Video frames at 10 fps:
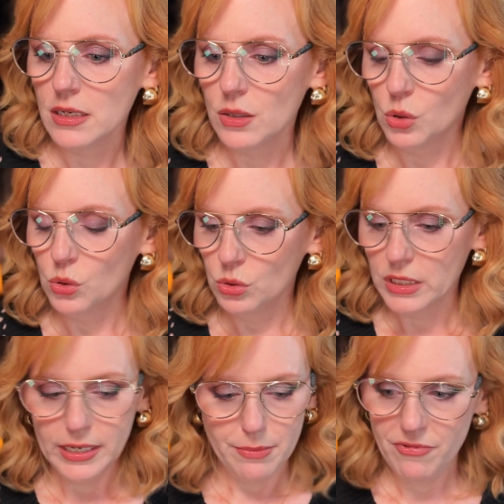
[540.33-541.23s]
Hold,
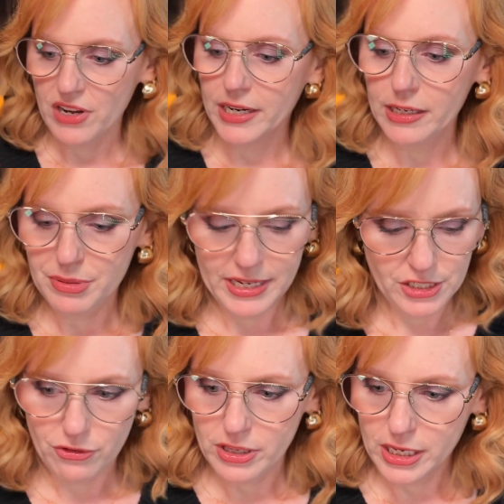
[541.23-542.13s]
I am finding a place
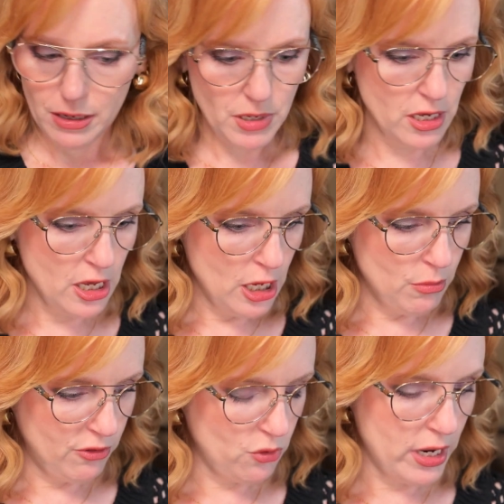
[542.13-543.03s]
for them
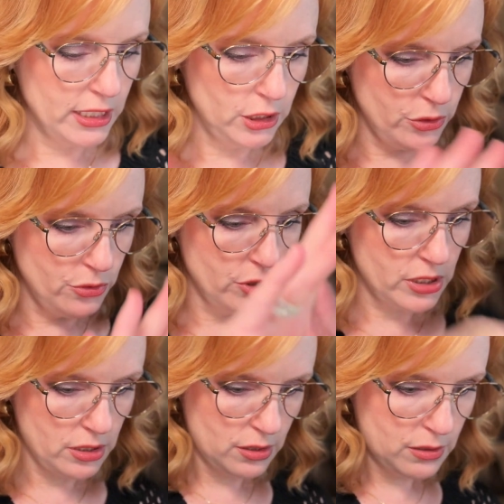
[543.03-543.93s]
before I
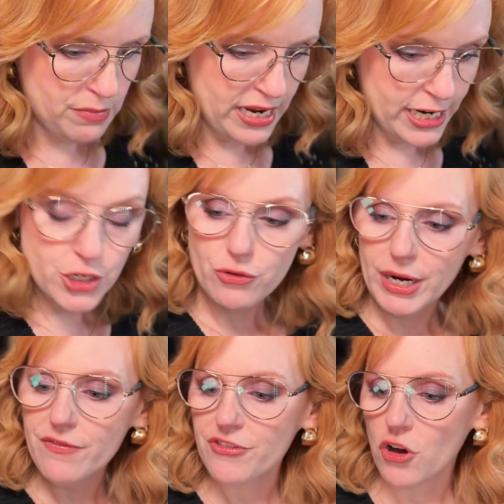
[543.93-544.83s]
lose my train
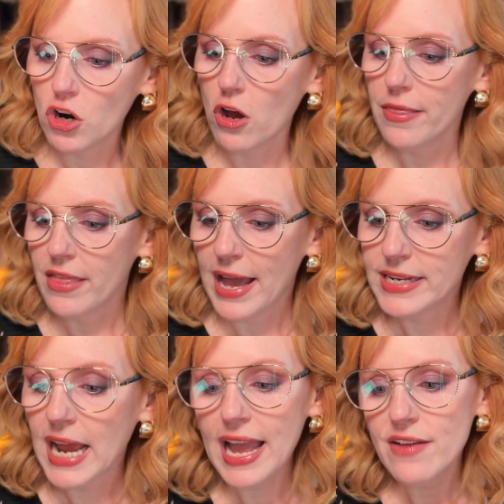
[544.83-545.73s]
of thought on that.
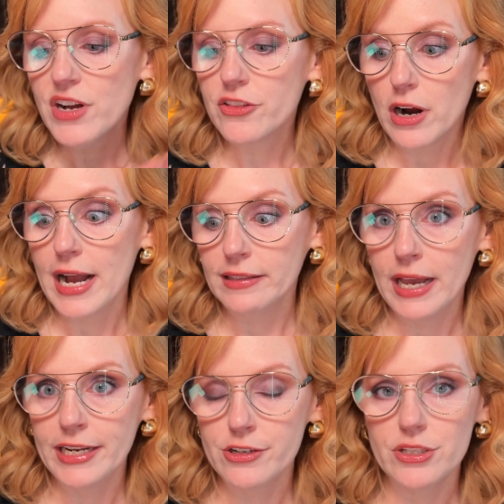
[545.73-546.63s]
I have other
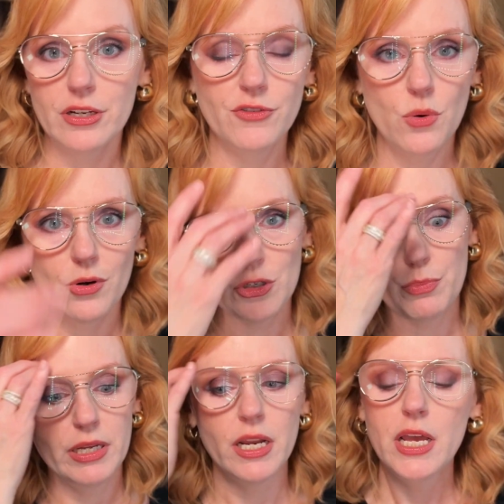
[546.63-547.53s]
eyeliners, of course,
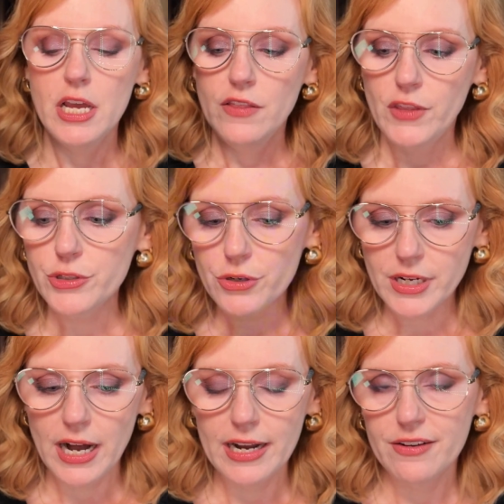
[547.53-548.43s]
but those are
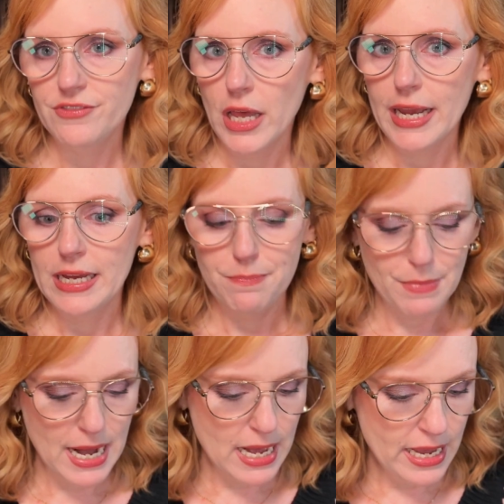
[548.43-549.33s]
kind of like
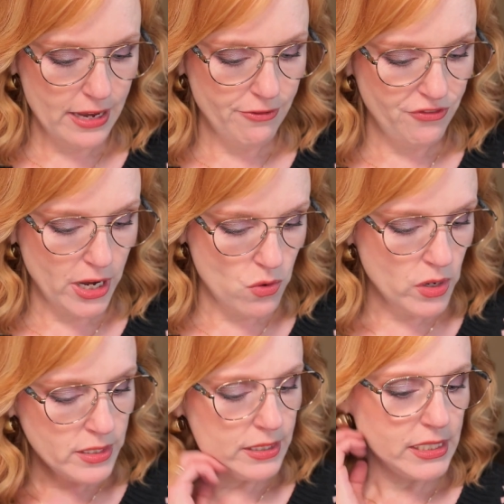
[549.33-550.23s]
my fun
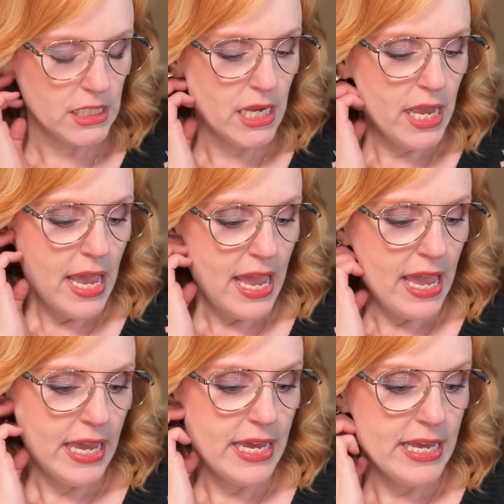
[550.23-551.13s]
ones.
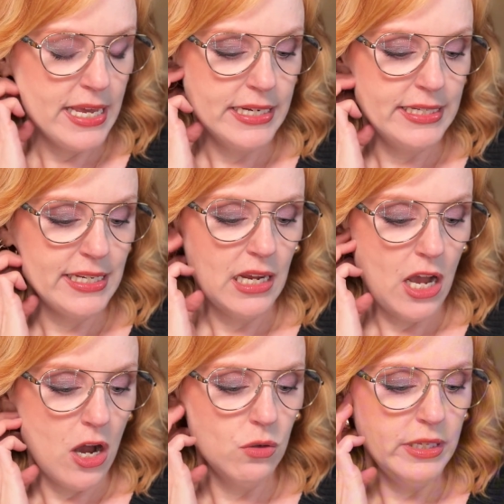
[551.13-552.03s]
And
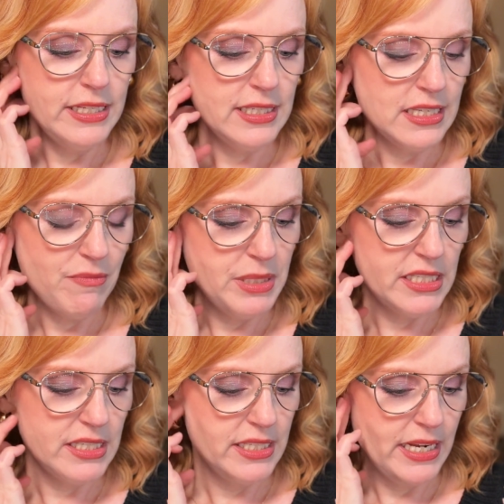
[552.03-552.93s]
only since I've been
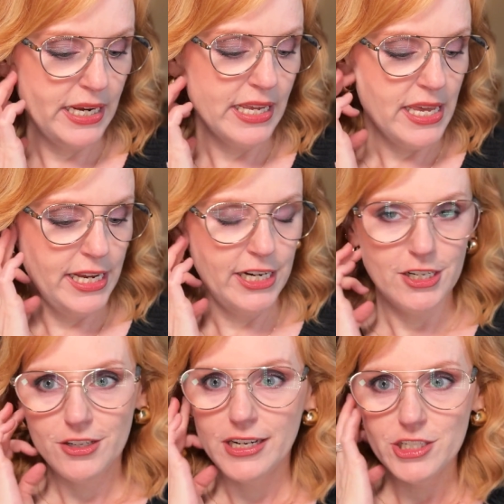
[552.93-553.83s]
sitting
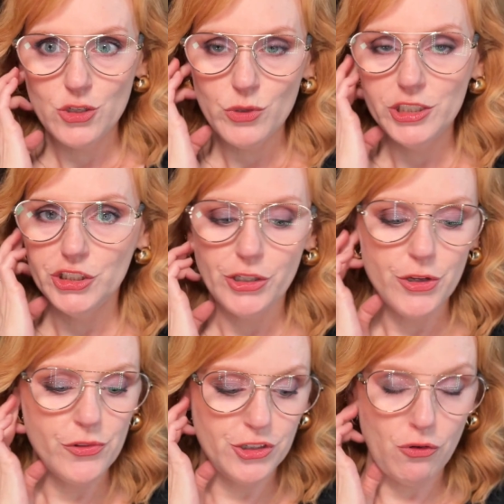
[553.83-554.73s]
here, I just want to show
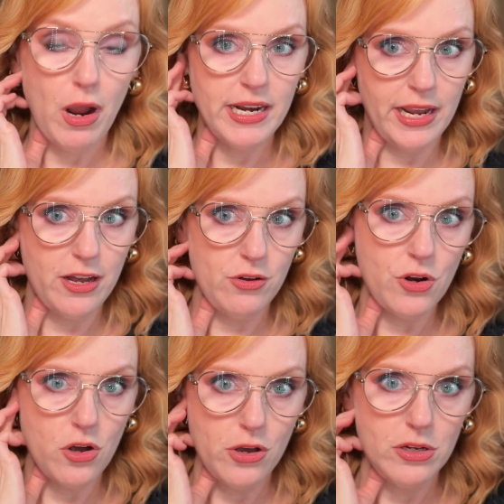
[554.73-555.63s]
you the dry down
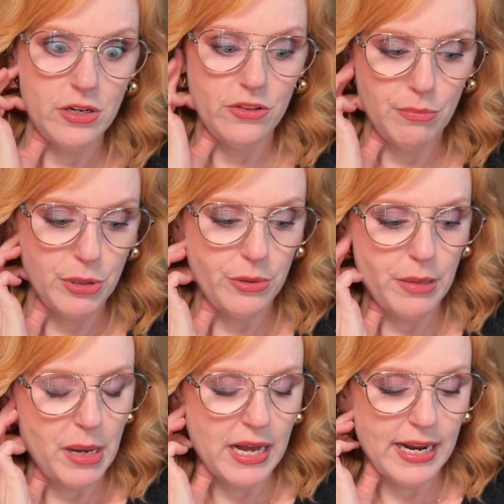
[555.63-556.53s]
on the Beauty
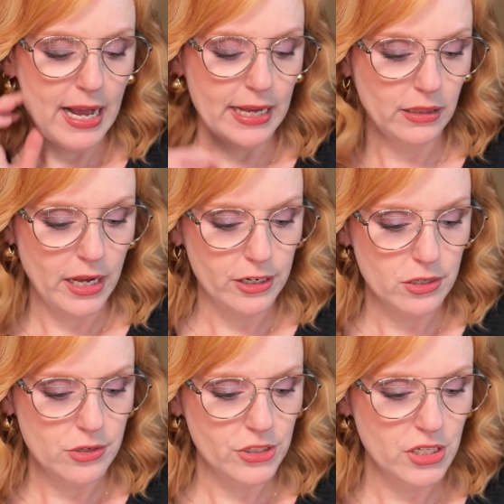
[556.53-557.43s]
Pie
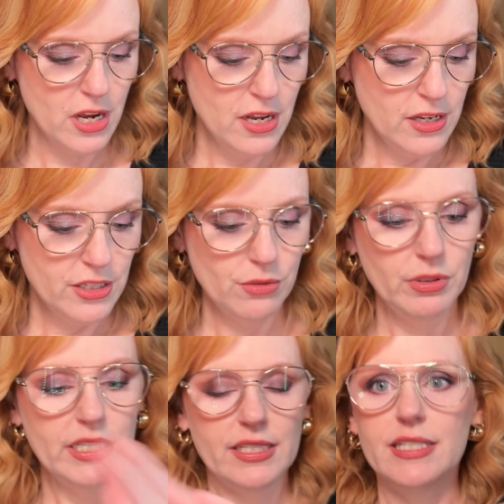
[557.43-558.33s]
eyeliners. So
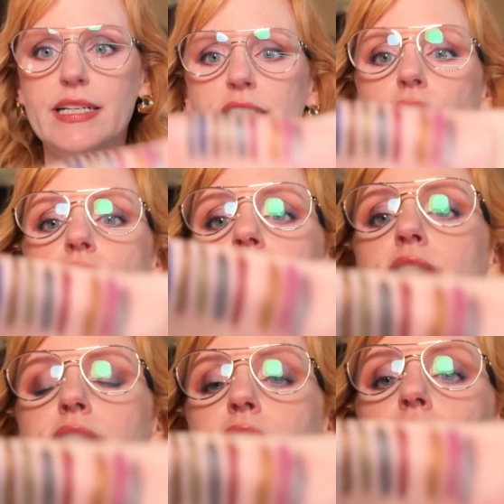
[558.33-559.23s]
let's see. So you can
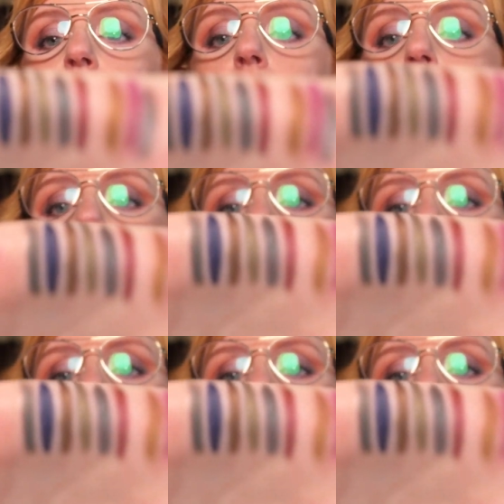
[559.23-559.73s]
see there